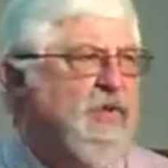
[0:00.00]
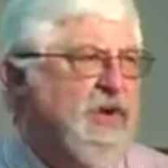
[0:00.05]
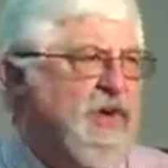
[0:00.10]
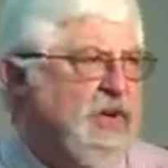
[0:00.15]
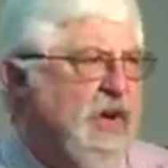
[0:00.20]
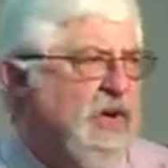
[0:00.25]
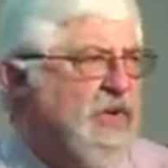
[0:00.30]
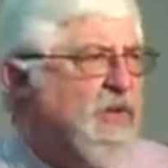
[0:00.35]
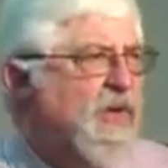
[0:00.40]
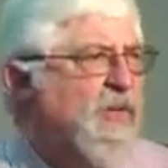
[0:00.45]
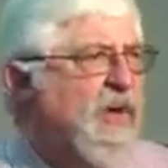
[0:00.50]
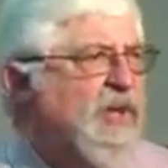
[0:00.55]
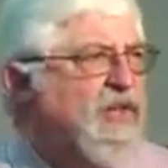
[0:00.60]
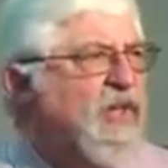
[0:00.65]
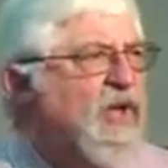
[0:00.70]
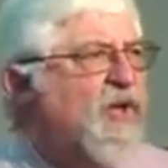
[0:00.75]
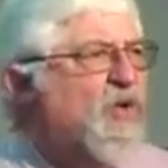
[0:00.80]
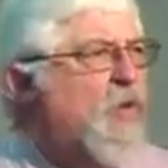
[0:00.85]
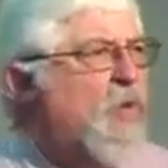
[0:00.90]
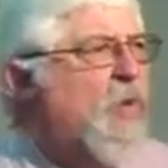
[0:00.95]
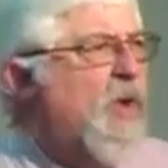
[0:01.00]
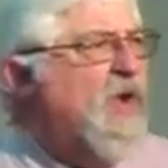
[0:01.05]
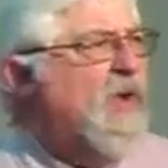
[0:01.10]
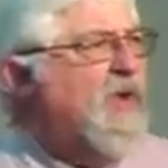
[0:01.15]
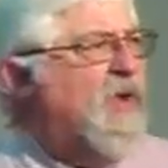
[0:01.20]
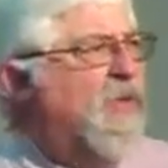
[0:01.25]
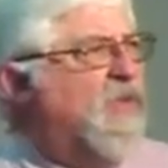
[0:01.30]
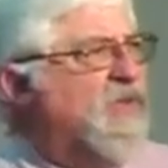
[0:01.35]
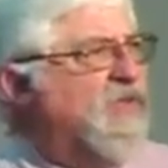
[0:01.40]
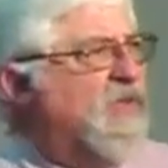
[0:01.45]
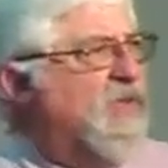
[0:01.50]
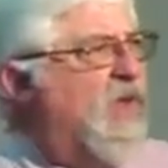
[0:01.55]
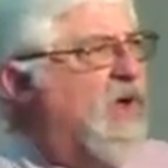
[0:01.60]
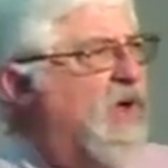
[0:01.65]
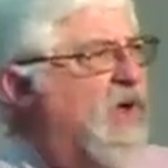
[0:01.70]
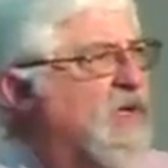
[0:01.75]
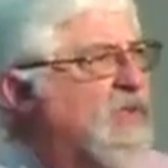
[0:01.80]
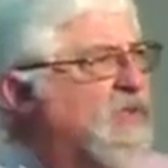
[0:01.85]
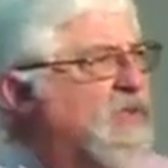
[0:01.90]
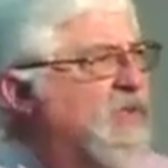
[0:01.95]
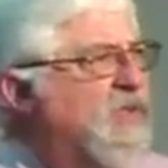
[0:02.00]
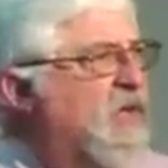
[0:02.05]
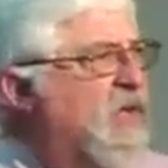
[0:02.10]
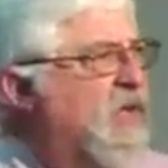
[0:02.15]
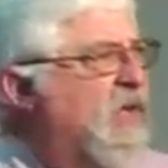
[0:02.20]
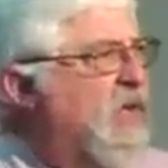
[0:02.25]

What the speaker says: We talked about the coin that was lost.